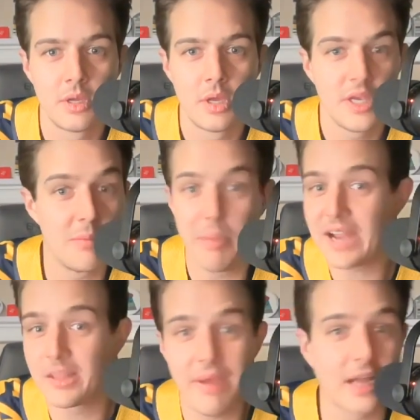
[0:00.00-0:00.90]
You had
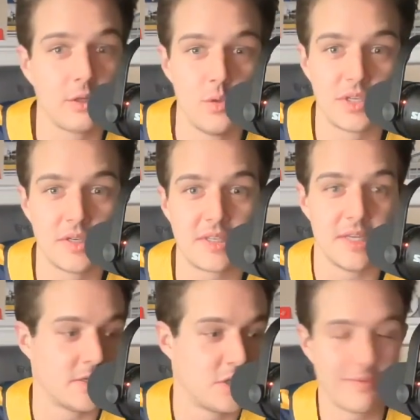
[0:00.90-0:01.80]
back-to-back losing
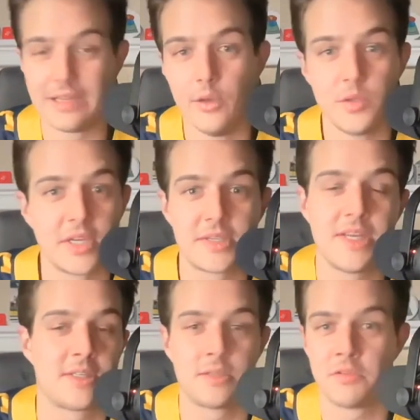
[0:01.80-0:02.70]
seasons. You've had losing
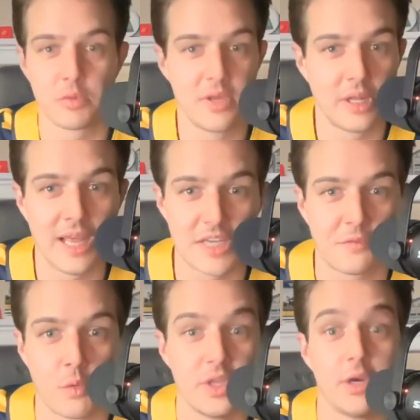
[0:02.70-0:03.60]
seasons in 3 of the last
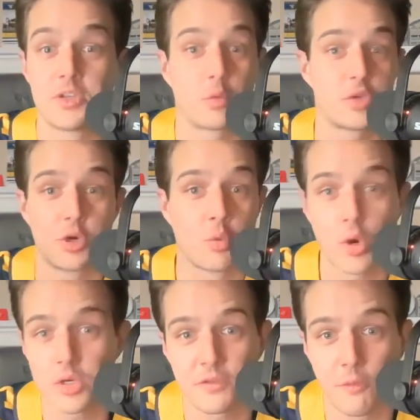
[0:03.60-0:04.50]
4 years. It was your
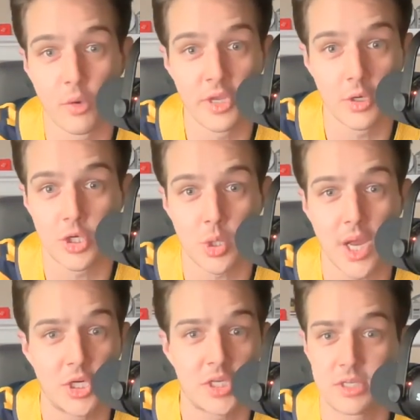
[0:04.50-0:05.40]
worst 4-year
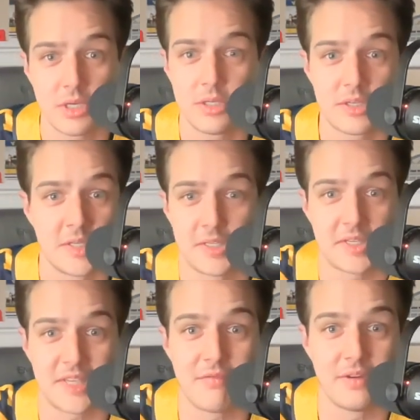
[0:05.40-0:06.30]
stretch since the
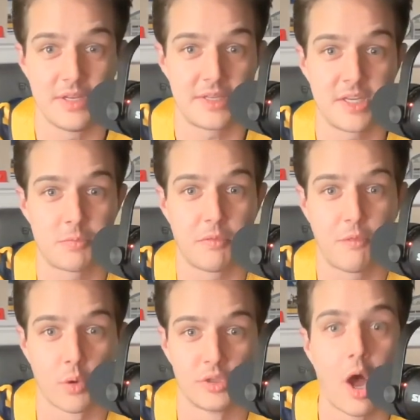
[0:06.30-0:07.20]
70s, since
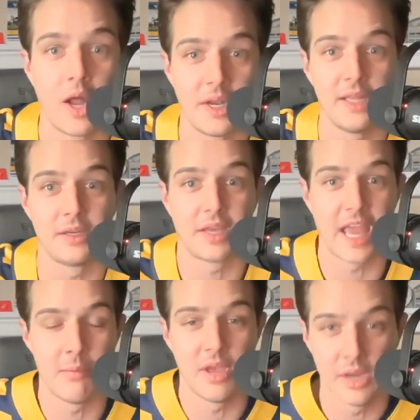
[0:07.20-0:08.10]
before Don Nehlen
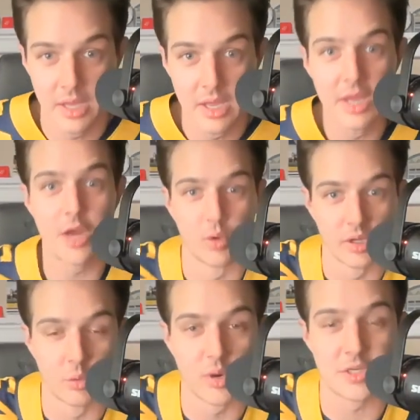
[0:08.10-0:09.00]
came in and
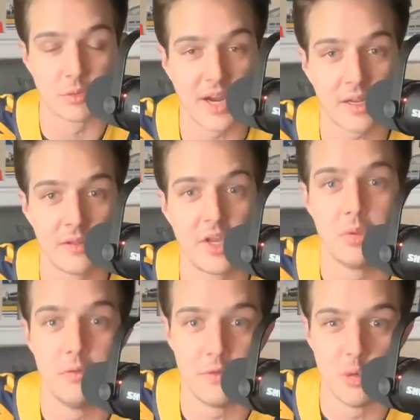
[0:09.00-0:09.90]
really resurrected the
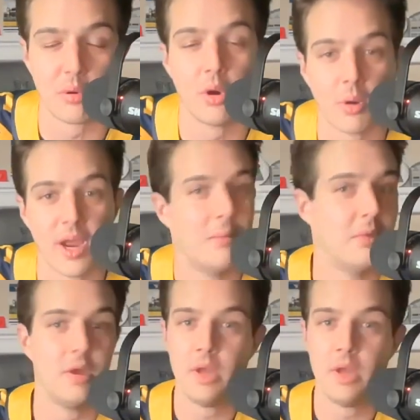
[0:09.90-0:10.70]
WVU program,